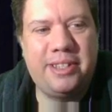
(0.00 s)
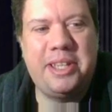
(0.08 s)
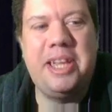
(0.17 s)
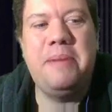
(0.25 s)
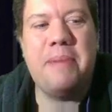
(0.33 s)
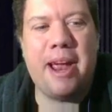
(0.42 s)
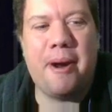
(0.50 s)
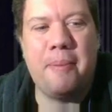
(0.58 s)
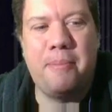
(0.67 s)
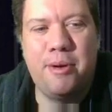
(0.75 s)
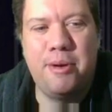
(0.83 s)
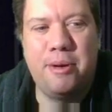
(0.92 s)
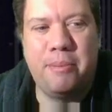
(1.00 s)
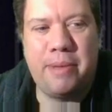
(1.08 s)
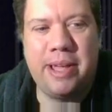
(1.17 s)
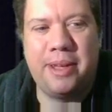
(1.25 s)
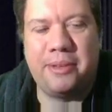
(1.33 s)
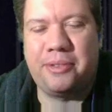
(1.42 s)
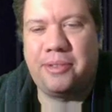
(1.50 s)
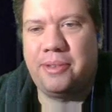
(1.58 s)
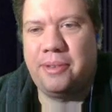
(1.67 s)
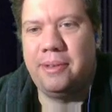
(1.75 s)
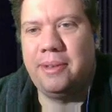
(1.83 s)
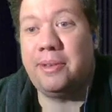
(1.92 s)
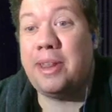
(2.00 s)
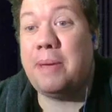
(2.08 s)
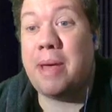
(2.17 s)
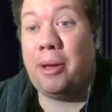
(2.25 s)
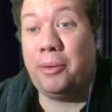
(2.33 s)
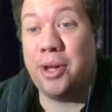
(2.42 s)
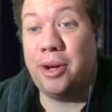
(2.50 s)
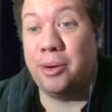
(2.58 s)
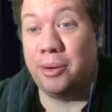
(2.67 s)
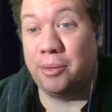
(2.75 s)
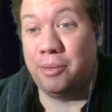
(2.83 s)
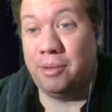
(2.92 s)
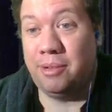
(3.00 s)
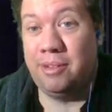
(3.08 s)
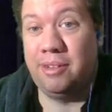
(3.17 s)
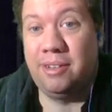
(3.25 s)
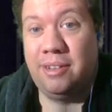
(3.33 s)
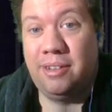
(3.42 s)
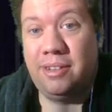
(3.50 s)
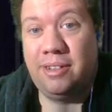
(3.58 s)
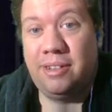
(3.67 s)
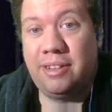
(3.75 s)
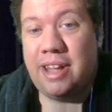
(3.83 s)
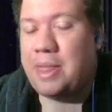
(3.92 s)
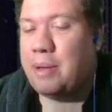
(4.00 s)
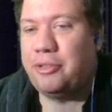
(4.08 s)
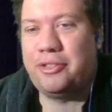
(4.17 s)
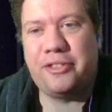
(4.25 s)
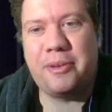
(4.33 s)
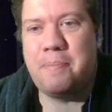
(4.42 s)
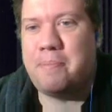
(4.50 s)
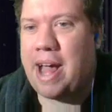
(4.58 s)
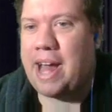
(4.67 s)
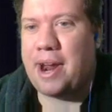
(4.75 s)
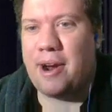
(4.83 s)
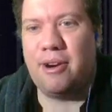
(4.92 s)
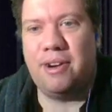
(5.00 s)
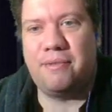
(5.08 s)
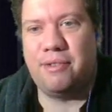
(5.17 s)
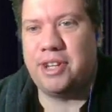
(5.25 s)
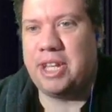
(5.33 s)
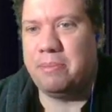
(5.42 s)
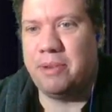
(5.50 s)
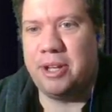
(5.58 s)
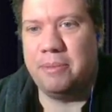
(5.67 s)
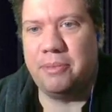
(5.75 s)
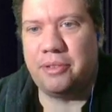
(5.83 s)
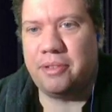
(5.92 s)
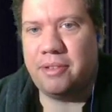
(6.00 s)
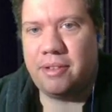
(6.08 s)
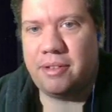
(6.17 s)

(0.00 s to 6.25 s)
Team Air Boom, yes. Team Hell No. God, that was such a bad era for Team Names.